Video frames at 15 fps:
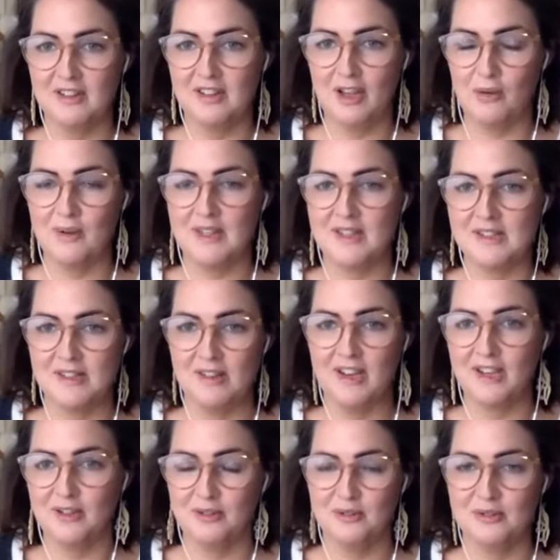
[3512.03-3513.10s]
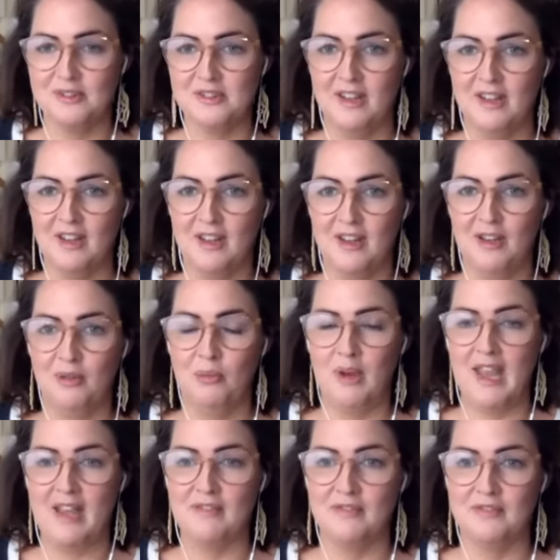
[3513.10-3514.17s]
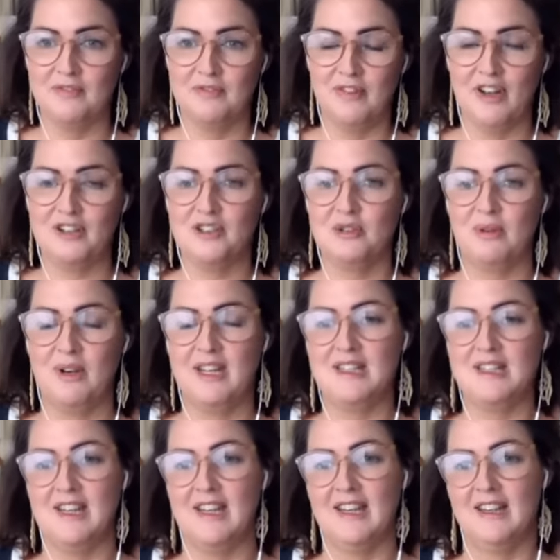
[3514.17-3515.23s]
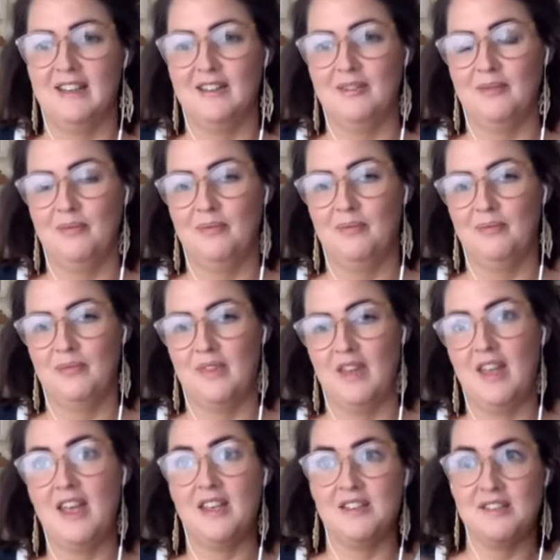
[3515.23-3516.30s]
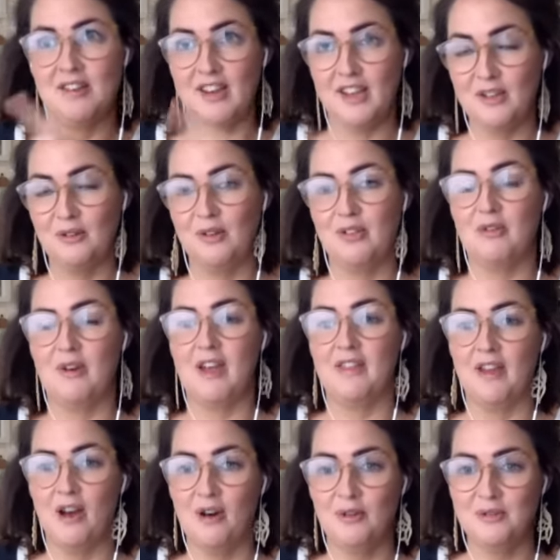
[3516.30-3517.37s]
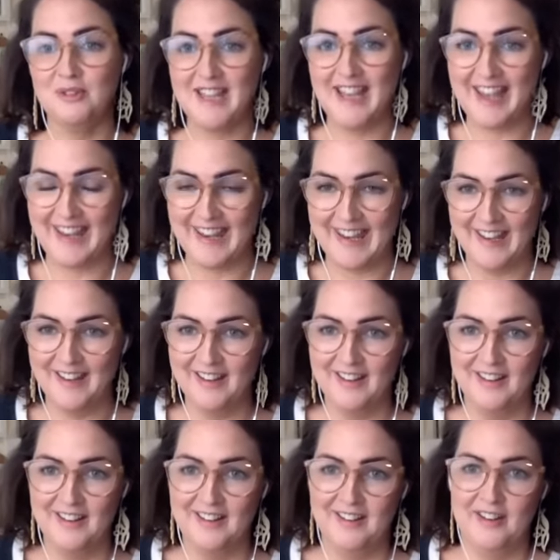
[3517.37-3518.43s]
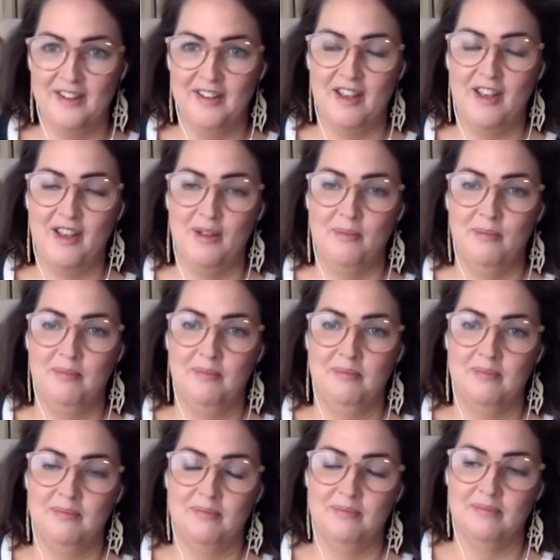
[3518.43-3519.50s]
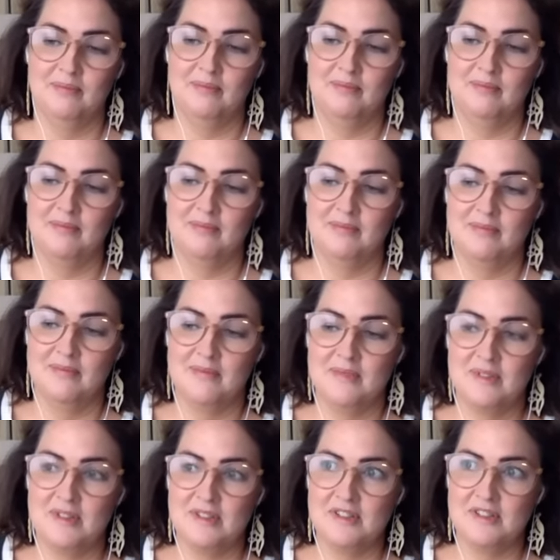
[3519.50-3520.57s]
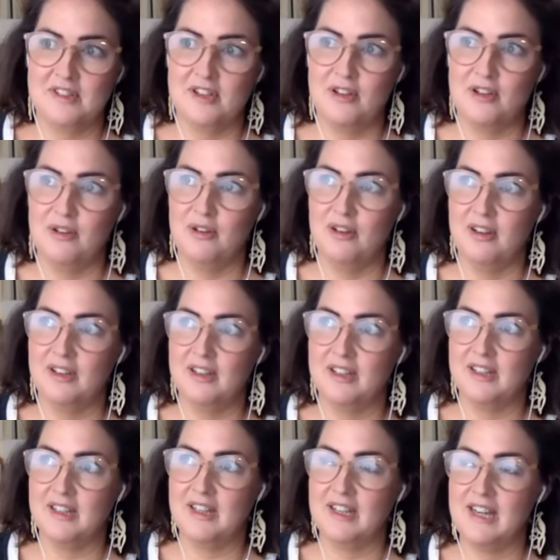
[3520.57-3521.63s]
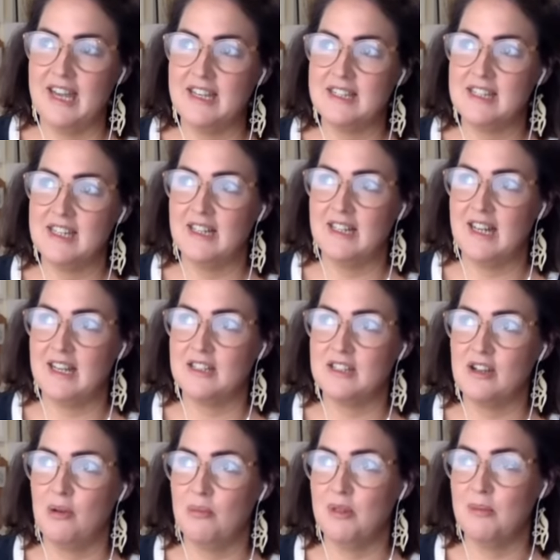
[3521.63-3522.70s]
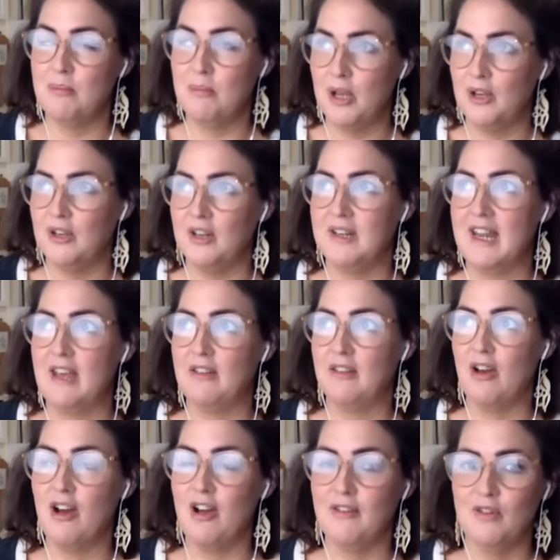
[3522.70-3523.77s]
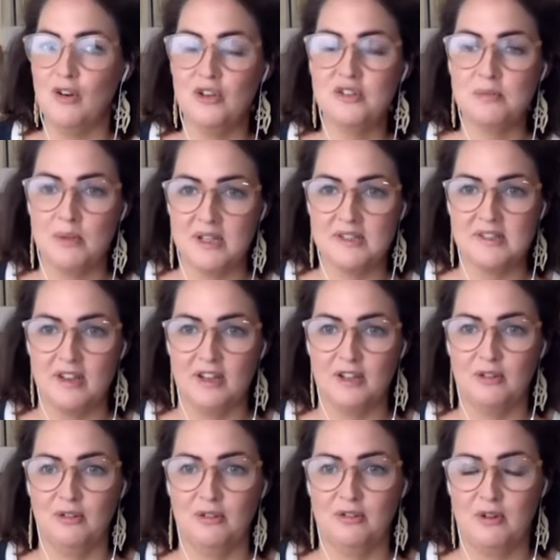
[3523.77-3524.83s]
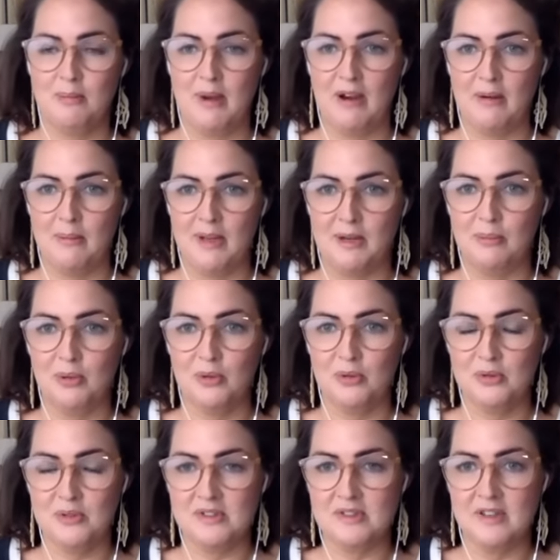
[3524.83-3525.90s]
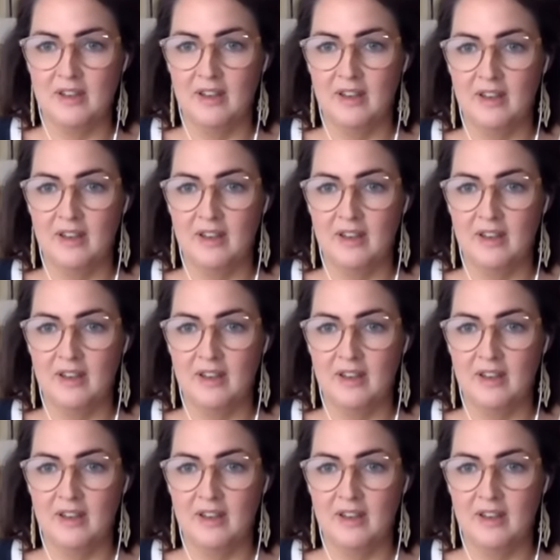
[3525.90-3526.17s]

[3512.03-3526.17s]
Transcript: go in cycles. We have fluctuating a cycle throughout the whole day. Um, so connecting that time of the moon and now that I've lost my cycle through perimenopause,